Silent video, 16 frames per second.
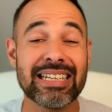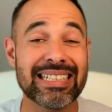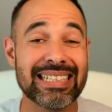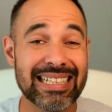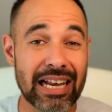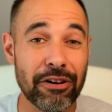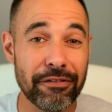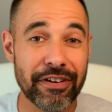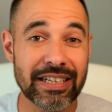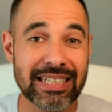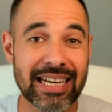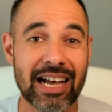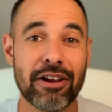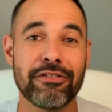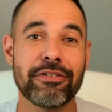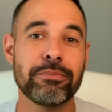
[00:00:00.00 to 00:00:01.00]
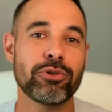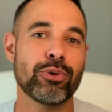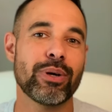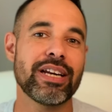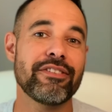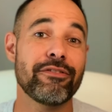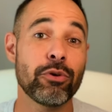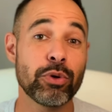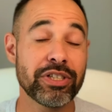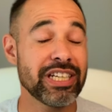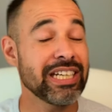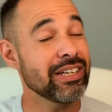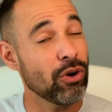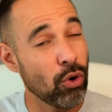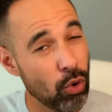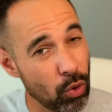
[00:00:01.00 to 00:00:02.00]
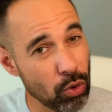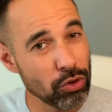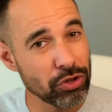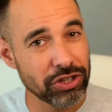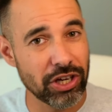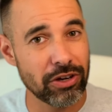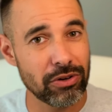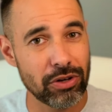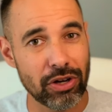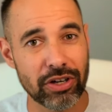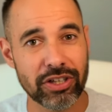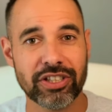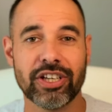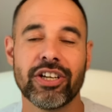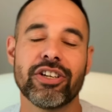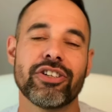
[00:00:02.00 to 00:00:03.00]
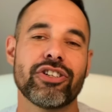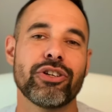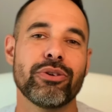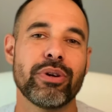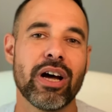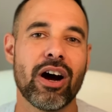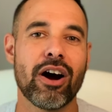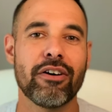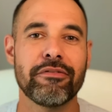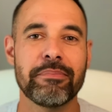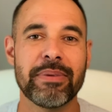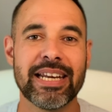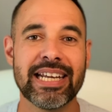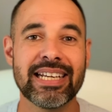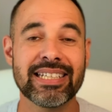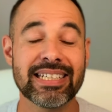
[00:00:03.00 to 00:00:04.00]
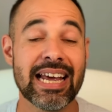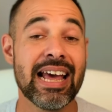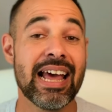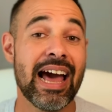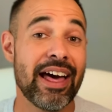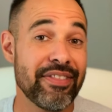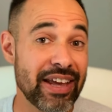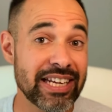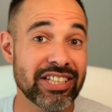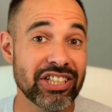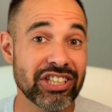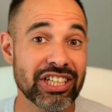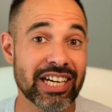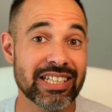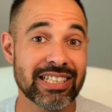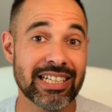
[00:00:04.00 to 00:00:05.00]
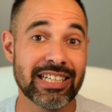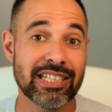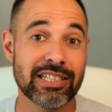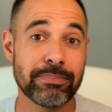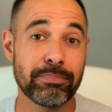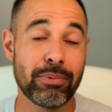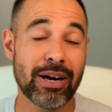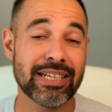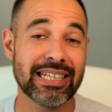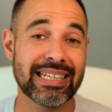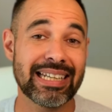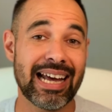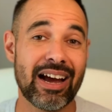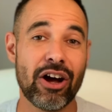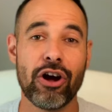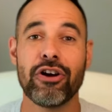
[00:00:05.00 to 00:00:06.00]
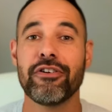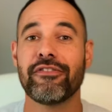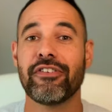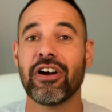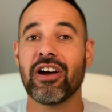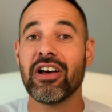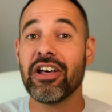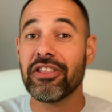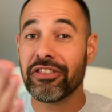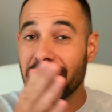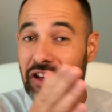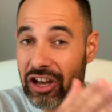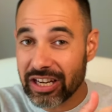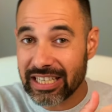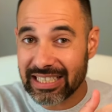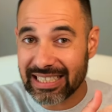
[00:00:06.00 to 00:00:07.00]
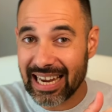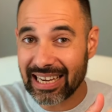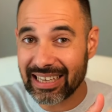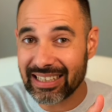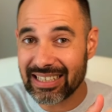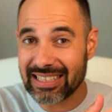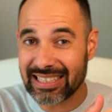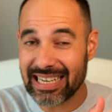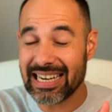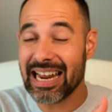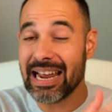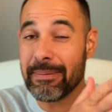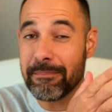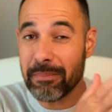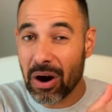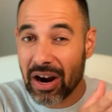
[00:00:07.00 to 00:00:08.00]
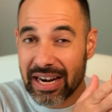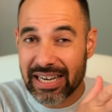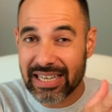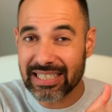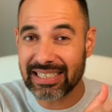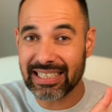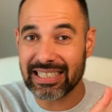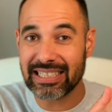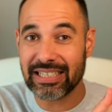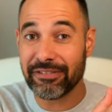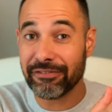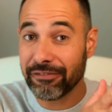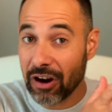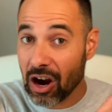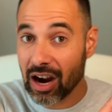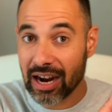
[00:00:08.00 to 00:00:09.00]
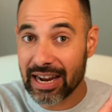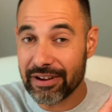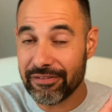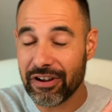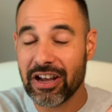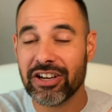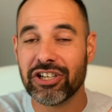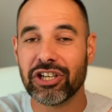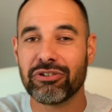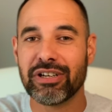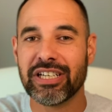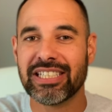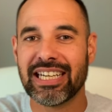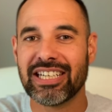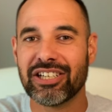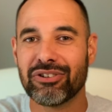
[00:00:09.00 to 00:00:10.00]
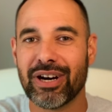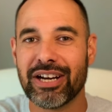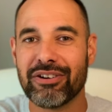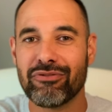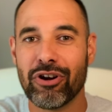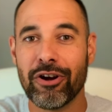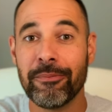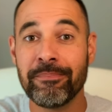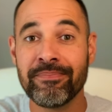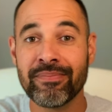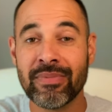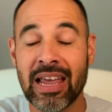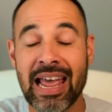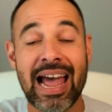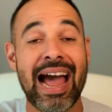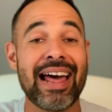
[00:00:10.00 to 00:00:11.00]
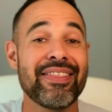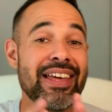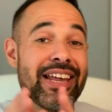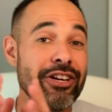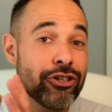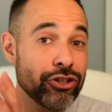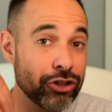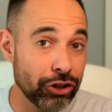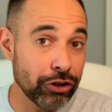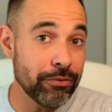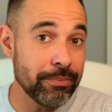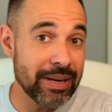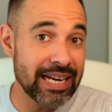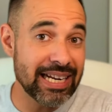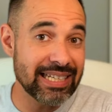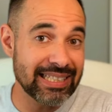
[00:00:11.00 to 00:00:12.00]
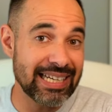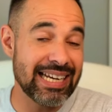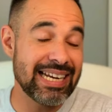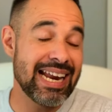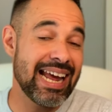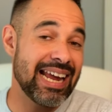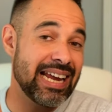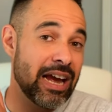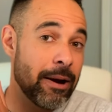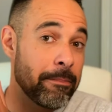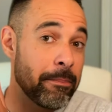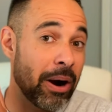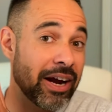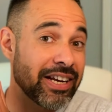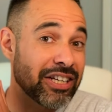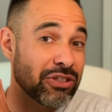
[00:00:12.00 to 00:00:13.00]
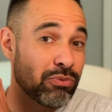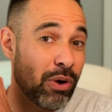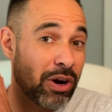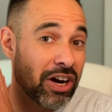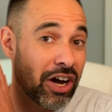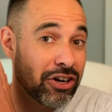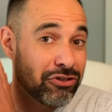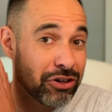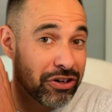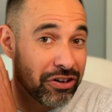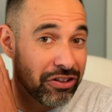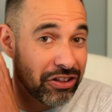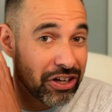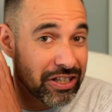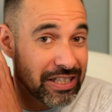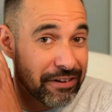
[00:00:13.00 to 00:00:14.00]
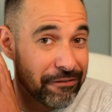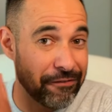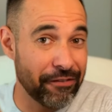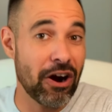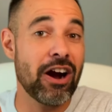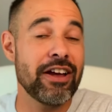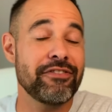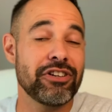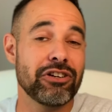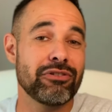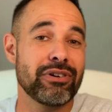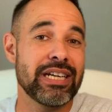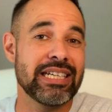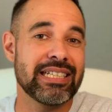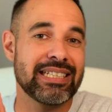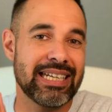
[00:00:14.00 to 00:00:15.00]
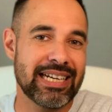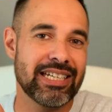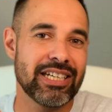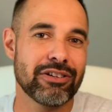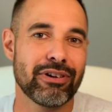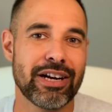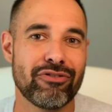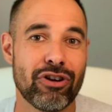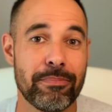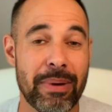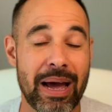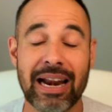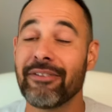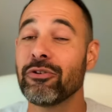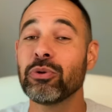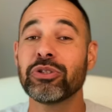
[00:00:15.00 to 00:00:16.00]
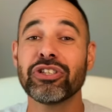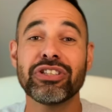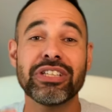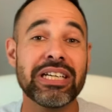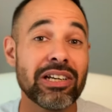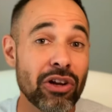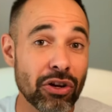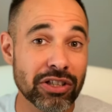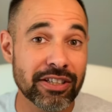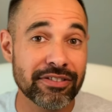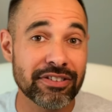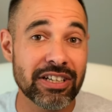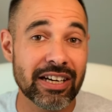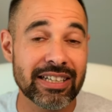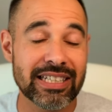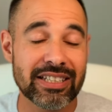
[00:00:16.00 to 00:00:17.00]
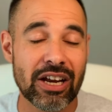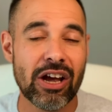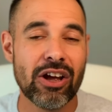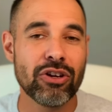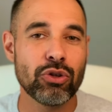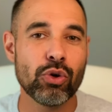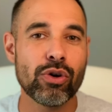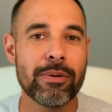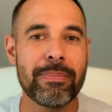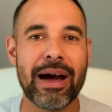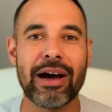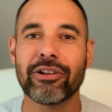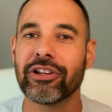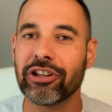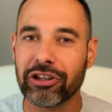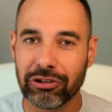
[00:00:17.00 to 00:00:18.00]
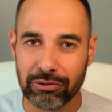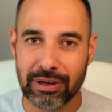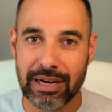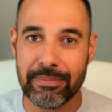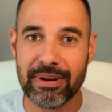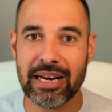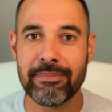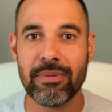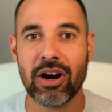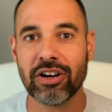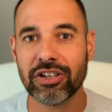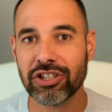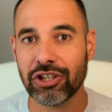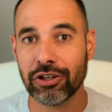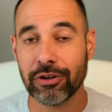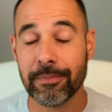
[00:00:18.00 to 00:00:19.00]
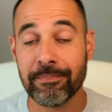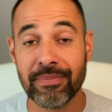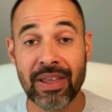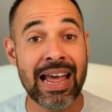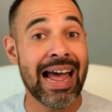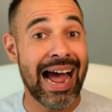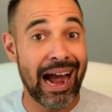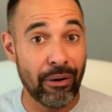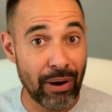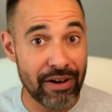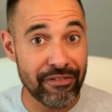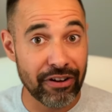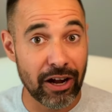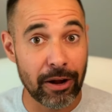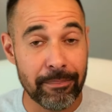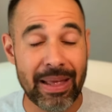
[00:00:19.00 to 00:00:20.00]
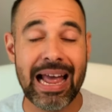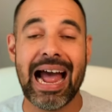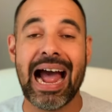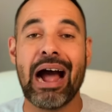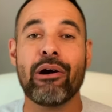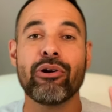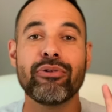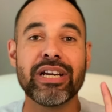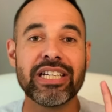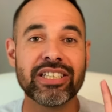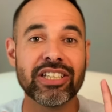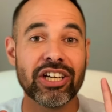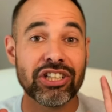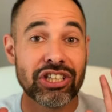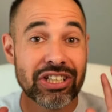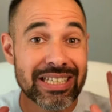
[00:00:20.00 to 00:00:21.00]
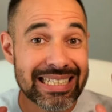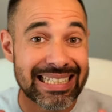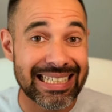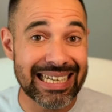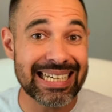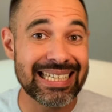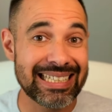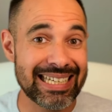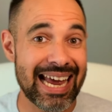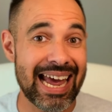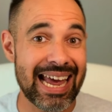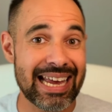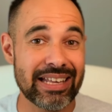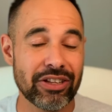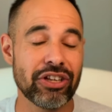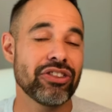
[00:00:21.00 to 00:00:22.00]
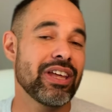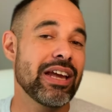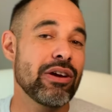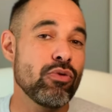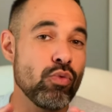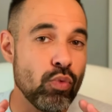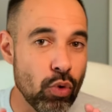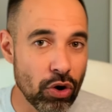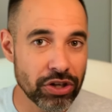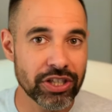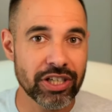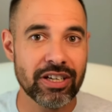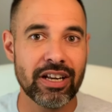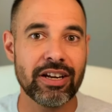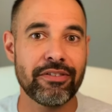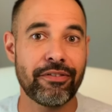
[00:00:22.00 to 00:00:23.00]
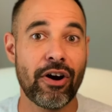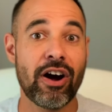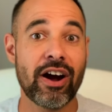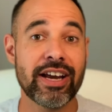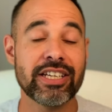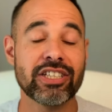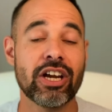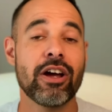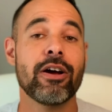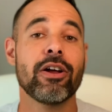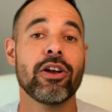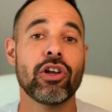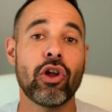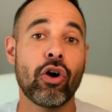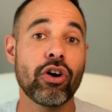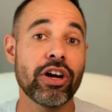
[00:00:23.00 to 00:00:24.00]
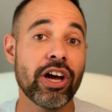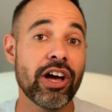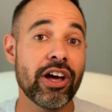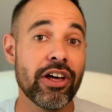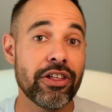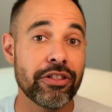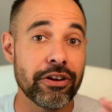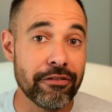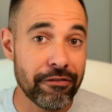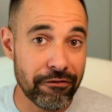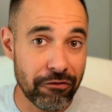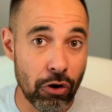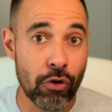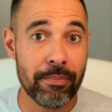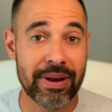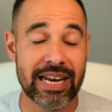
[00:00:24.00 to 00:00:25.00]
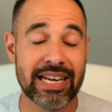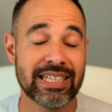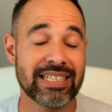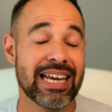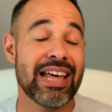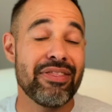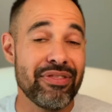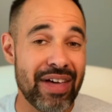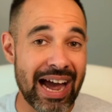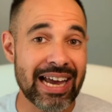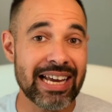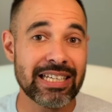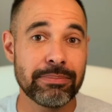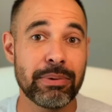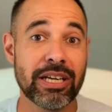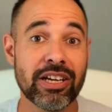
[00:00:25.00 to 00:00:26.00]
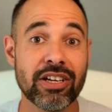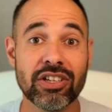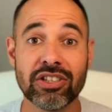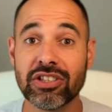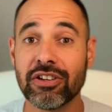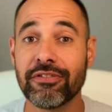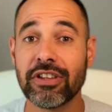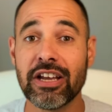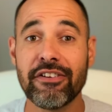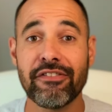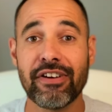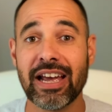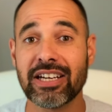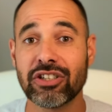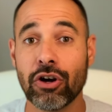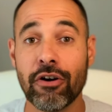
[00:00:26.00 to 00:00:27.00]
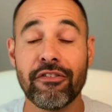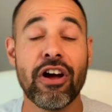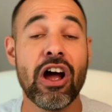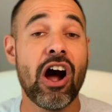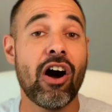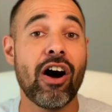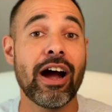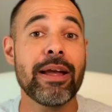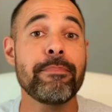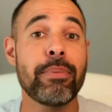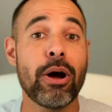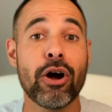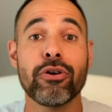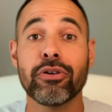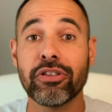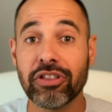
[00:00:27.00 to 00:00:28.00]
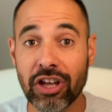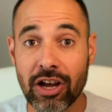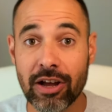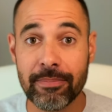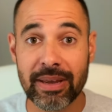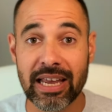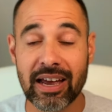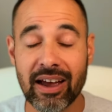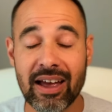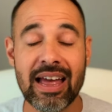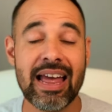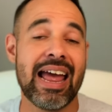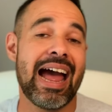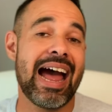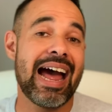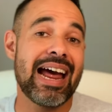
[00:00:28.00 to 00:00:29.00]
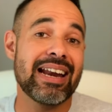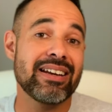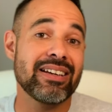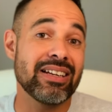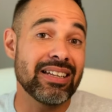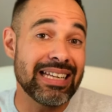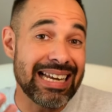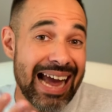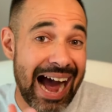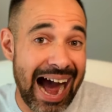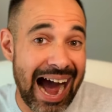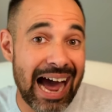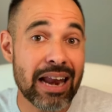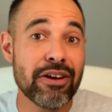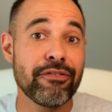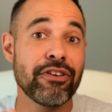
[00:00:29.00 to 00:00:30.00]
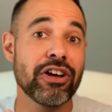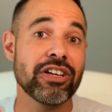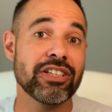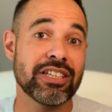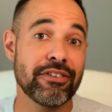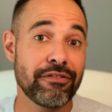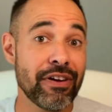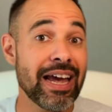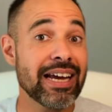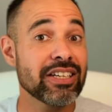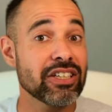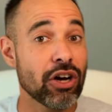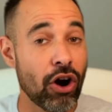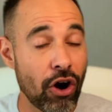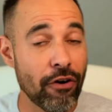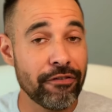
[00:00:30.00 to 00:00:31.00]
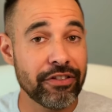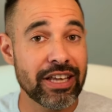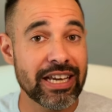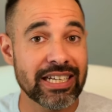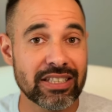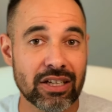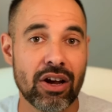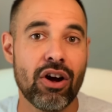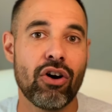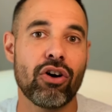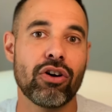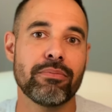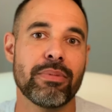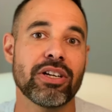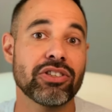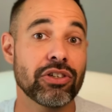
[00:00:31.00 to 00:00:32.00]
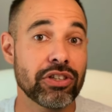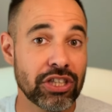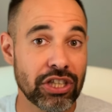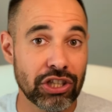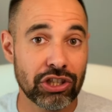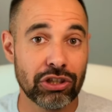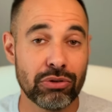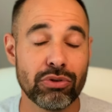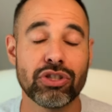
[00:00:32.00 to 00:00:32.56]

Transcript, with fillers: Selfe et al. from 2014 also looked at two and a half minutes, and they suggested spreading that over 30 seconds in a minus 65 degrees centigrade room, and then two minutes in a minus 135 degrees centigrade rim. And I've also seen lots of studies talk about the three minute mark too. However, our researchers did say that they wouldn't advise longer than four minutes, and that is because of the effect of hypothermia and the adverse effect of this on muscle tissue.